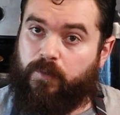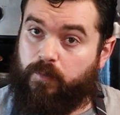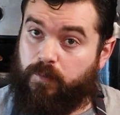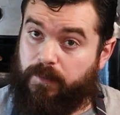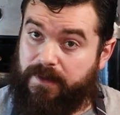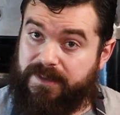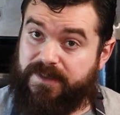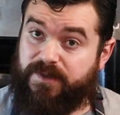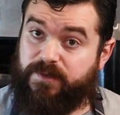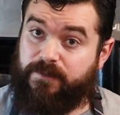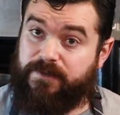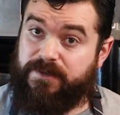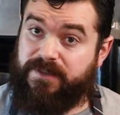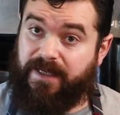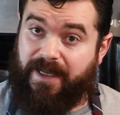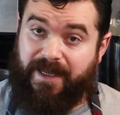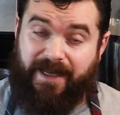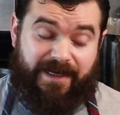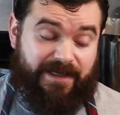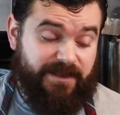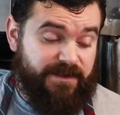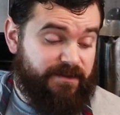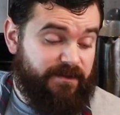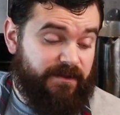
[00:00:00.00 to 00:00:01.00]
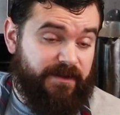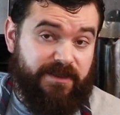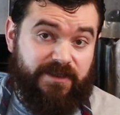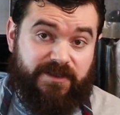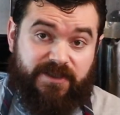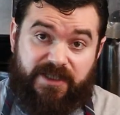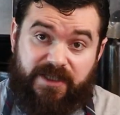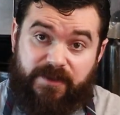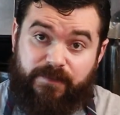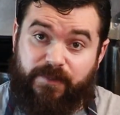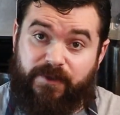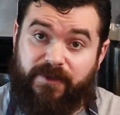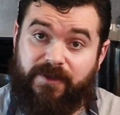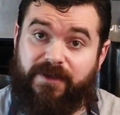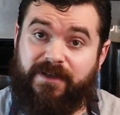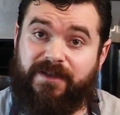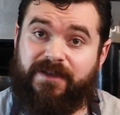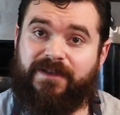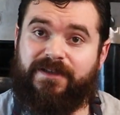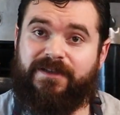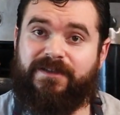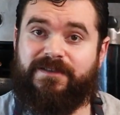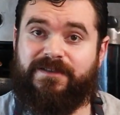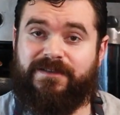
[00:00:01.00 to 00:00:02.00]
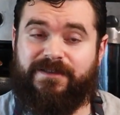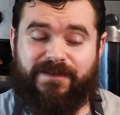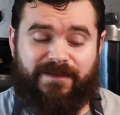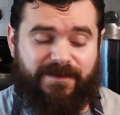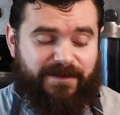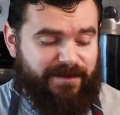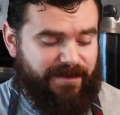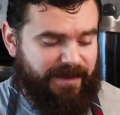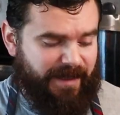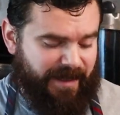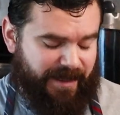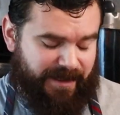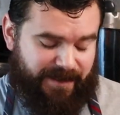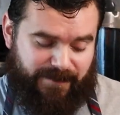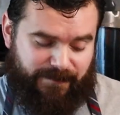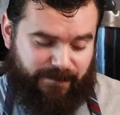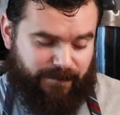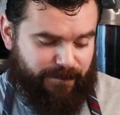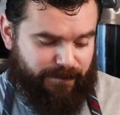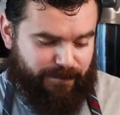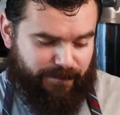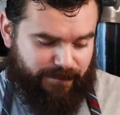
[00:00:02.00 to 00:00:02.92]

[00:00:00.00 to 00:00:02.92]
which was actually cheaper at,